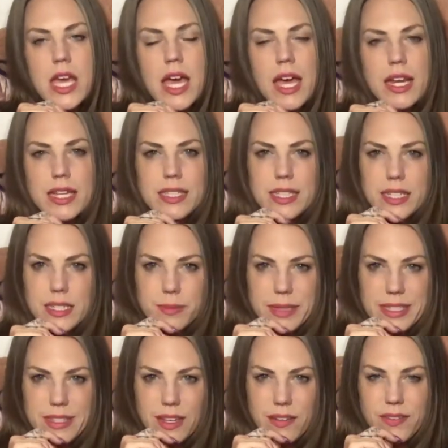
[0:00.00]
And I said to
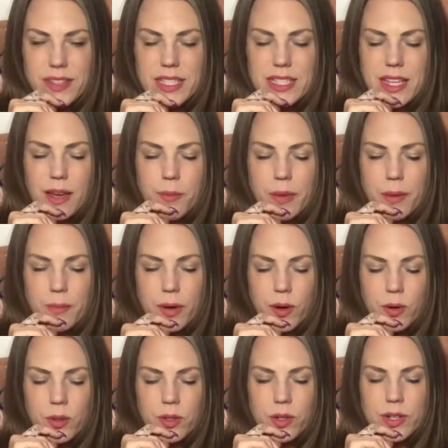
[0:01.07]
myself, is that my
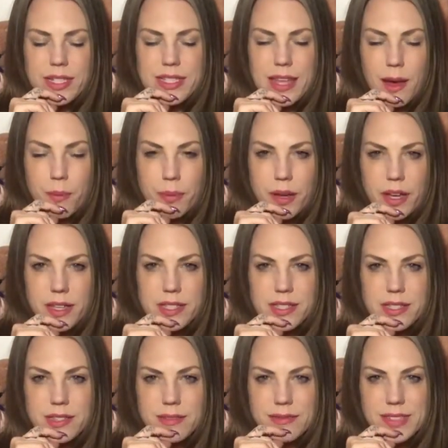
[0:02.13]
bone or is that
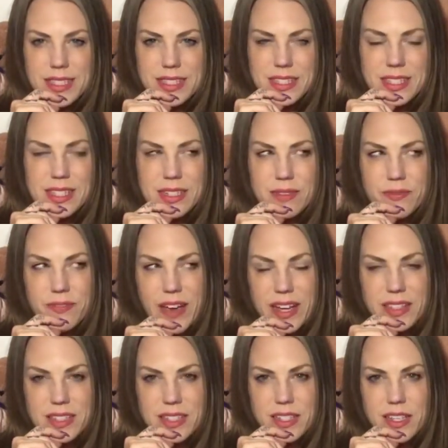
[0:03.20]
pus? Is this an
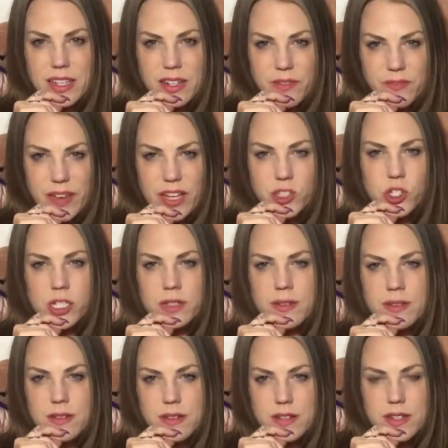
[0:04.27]
infection?
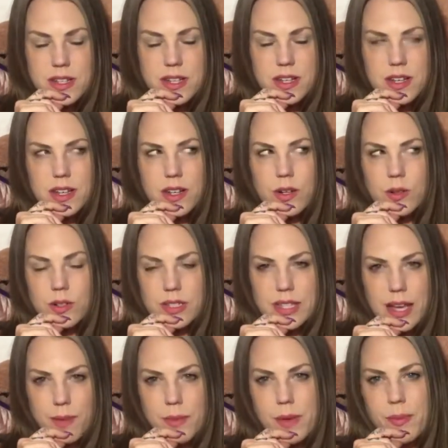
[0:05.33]
Or is
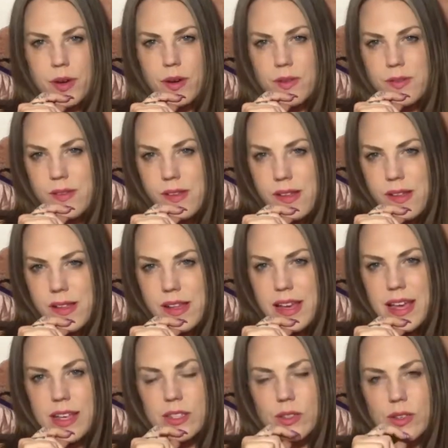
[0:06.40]
that my bone?
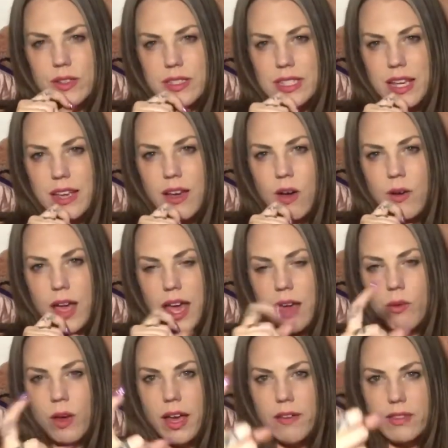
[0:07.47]
And so I was like, okay,
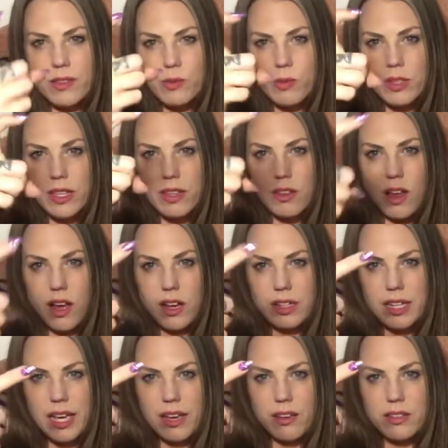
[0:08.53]
well, I have these really long
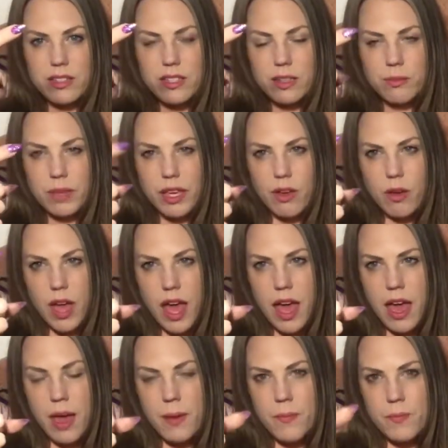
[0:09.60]
nails. I'm like,
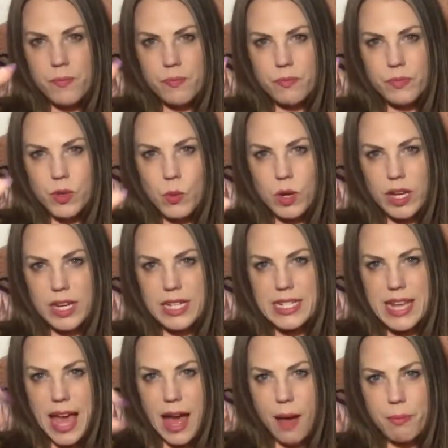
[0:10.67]
okay, we're going to
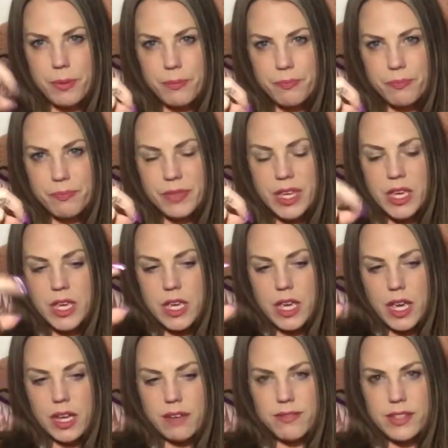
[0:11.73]
tap.
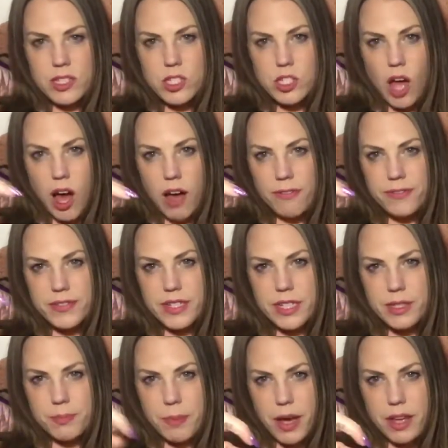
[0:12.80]
And if it's soft,
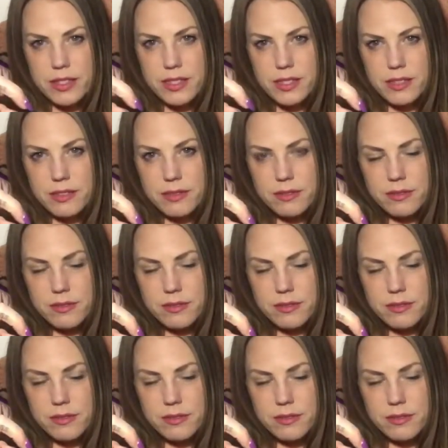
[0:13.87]
it's pus.